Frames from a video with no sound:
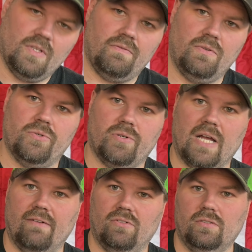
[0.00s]
if you
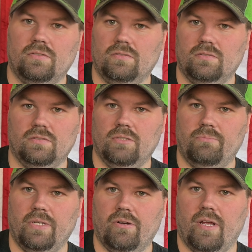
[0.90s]
travel, it'd
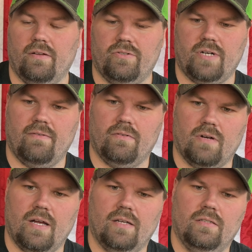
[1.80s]
be a great travel
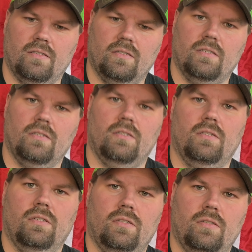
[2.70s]
rod.
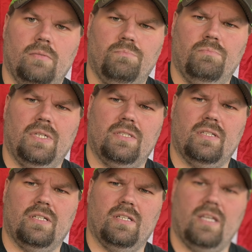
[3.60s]
But
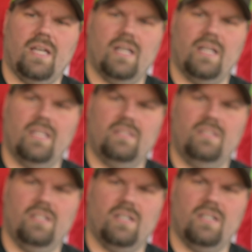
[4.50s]
yeah,
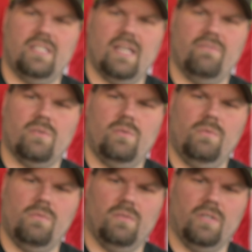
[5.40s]
it does have a
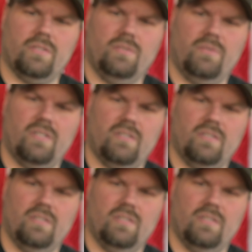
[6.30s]
cool look to it.